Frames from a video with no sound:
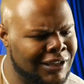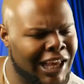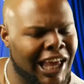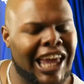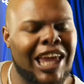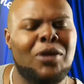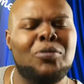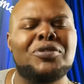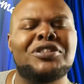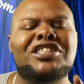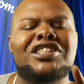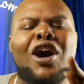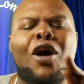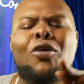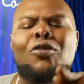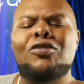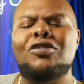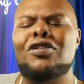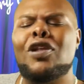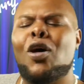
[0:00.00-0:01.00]
He was
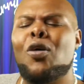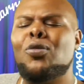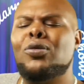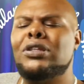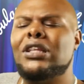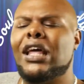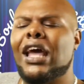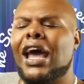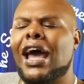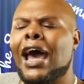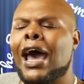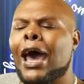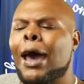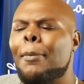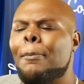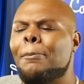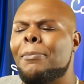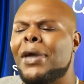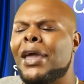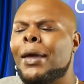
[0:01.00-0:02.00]
gonna know that I
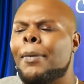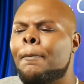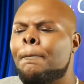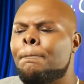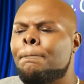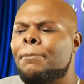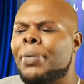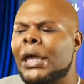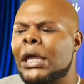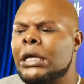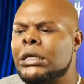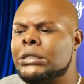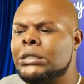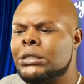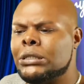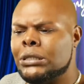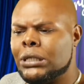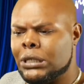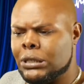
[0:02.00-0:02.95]
meant business.